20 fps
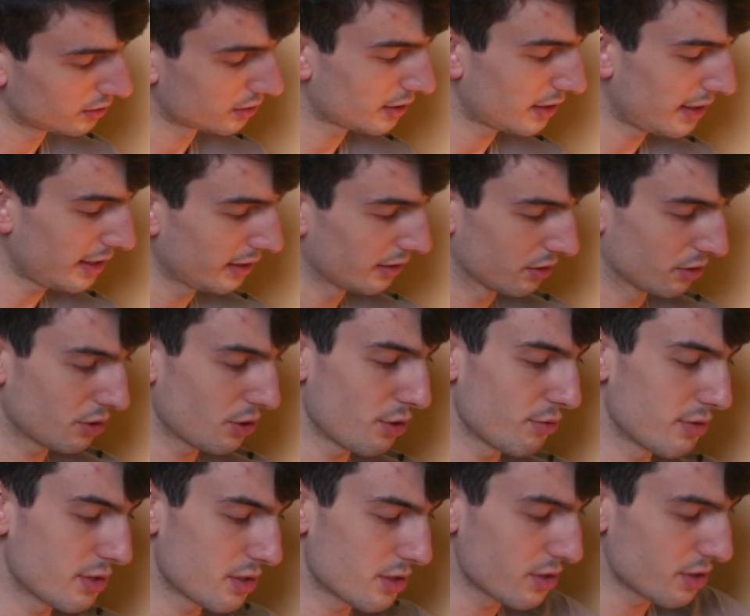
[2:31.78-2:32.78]
Okay, so
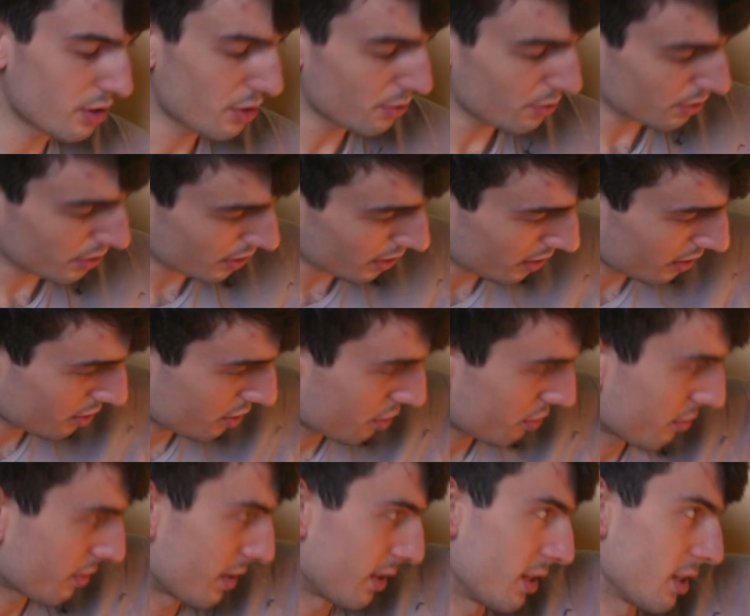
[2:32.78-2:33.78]
there is no colour
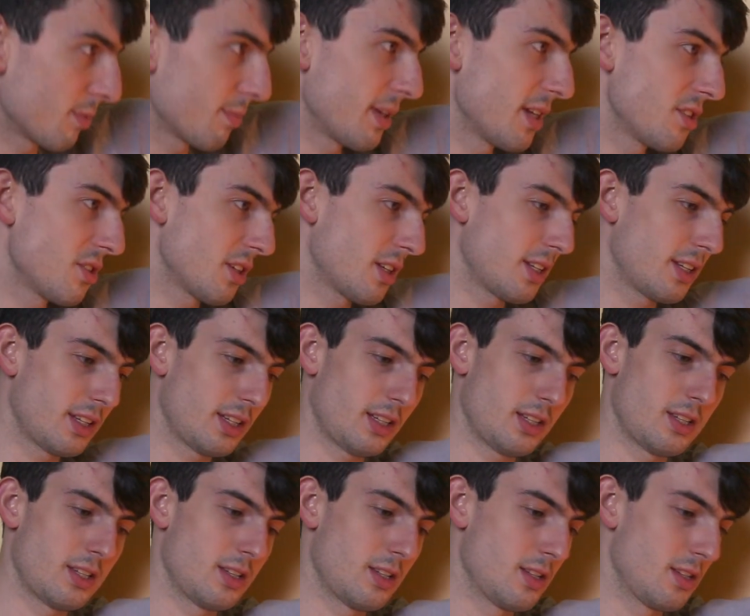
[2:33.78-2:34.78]
to it. It's
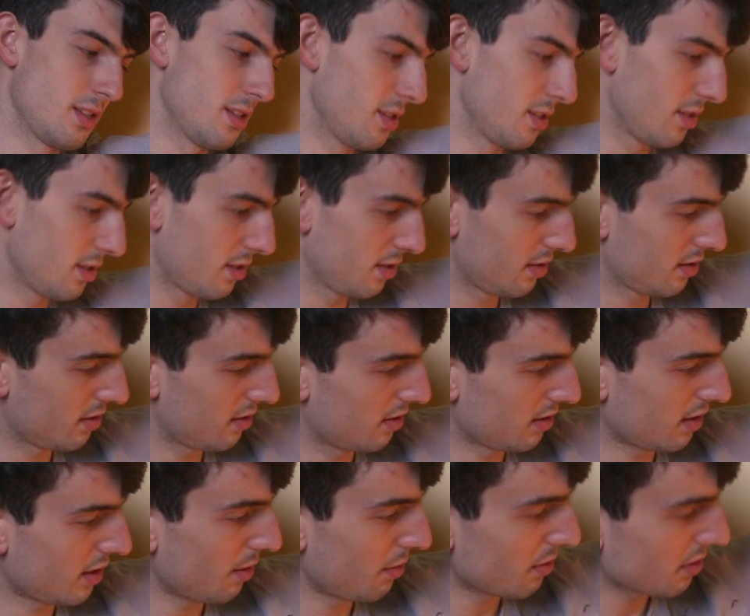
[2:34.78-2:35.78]
basically,
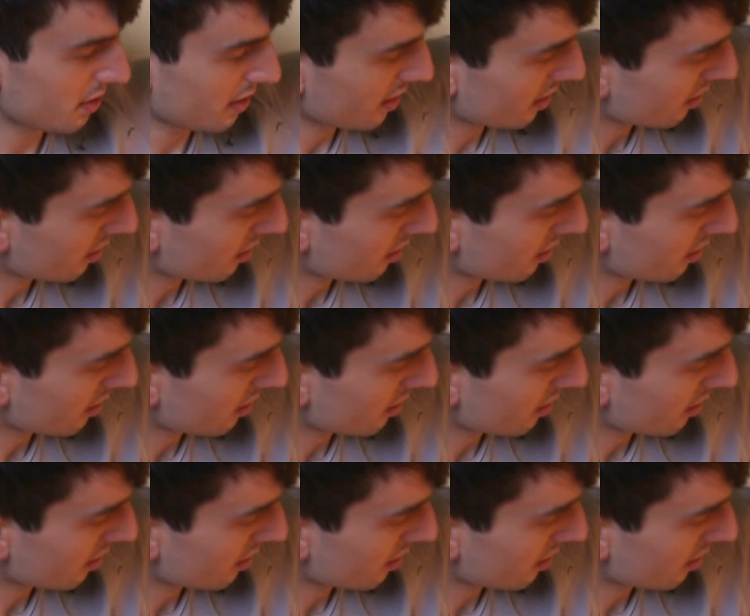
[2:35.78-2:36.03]
I would say